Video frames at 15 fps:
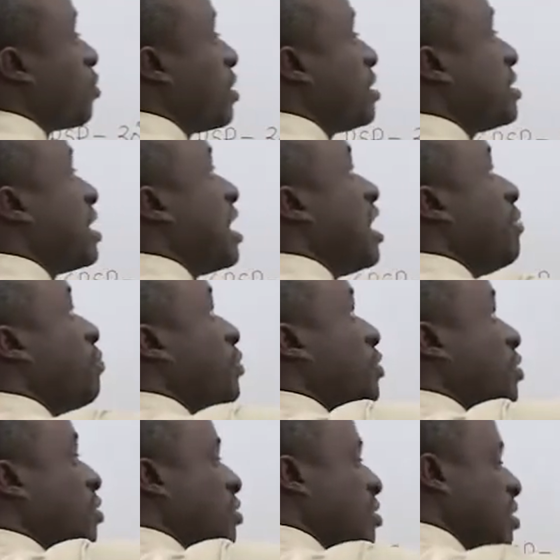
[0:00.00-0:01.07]
What is the
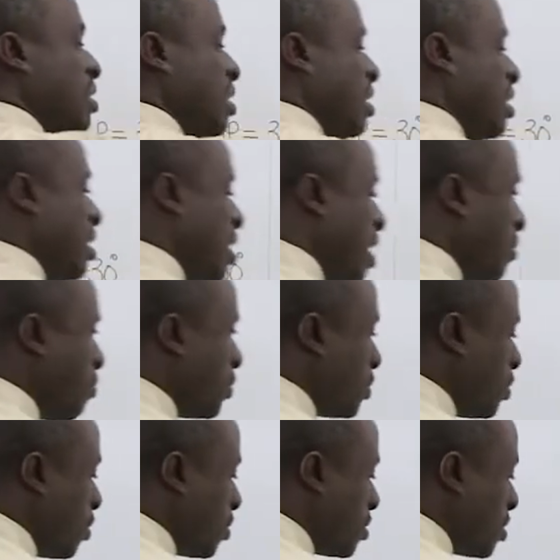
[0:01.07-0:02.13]
hypotenuse? The
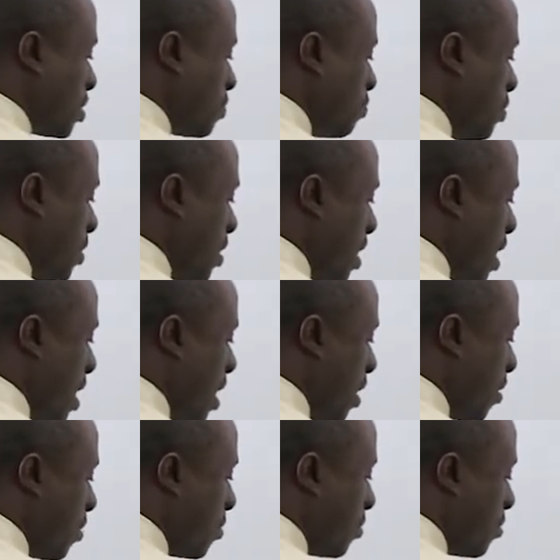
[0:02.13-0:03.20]
hypotenuse is PR.